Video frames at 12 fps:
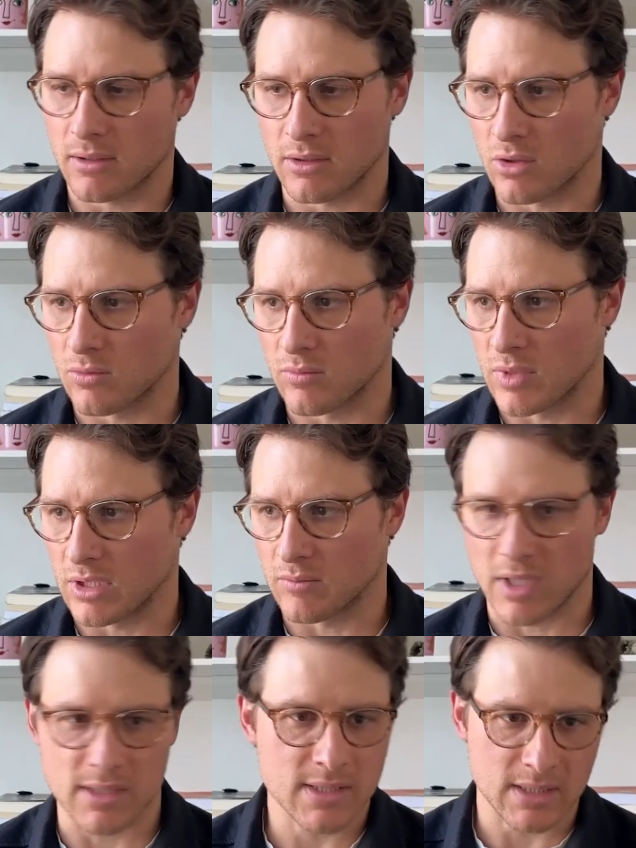you know, me and
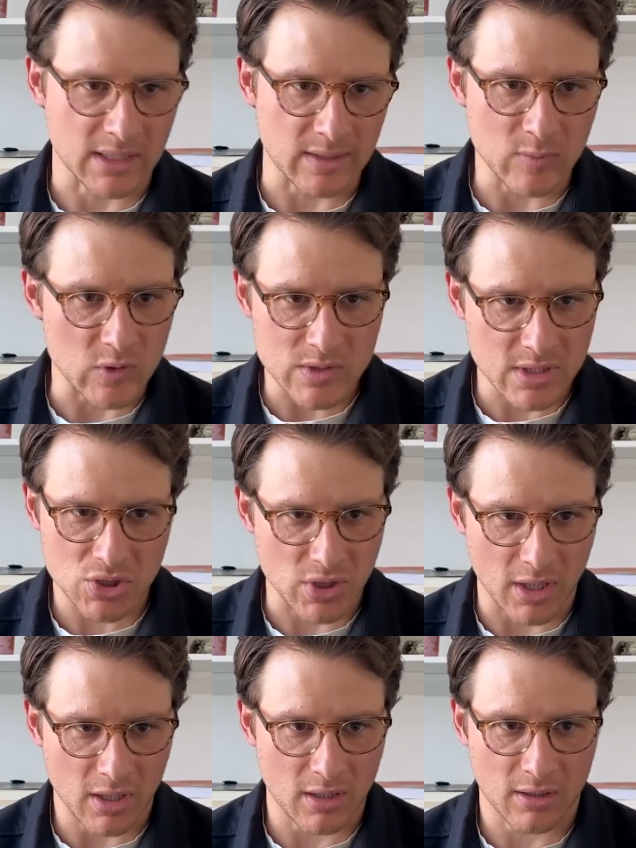my team used to
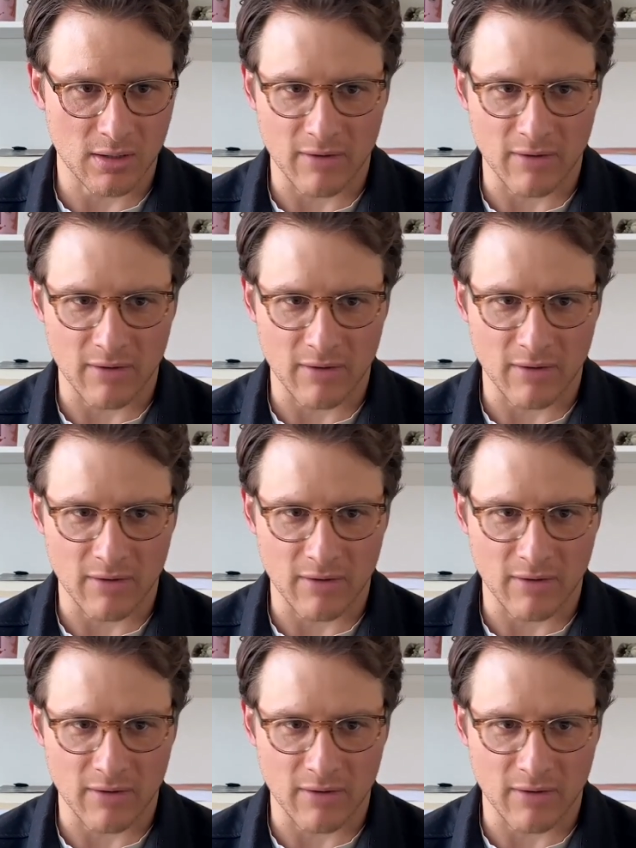share